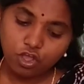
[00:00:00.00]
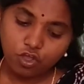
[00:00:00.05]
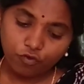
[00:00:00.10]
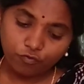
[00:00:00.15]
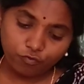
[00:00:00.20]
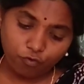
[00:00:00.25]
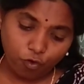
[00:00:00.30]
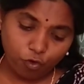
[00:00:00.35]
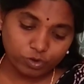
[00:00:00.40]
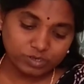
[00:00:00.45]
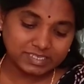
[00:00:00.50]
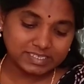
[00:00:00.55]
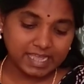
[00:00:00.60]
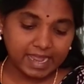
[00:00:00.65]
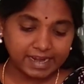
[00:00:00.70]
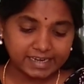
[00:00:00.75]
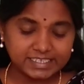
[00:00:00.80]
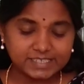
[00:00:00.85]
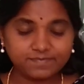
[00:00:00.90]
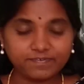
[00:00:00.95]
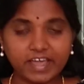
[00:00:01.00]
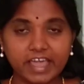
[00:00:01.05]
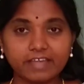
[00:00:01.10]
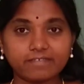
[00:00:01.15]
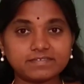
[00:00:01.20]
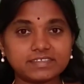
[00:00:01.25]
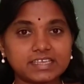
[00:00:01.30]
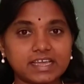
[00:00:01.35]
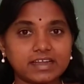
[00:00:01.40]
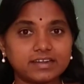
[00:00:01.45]
four sands,
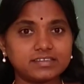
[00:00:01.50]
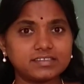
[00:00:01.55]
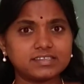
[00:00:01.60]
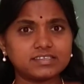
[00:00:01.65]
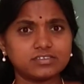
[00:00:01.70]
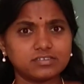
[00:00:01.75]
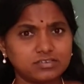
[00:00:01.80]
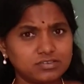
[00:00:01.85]
five sands?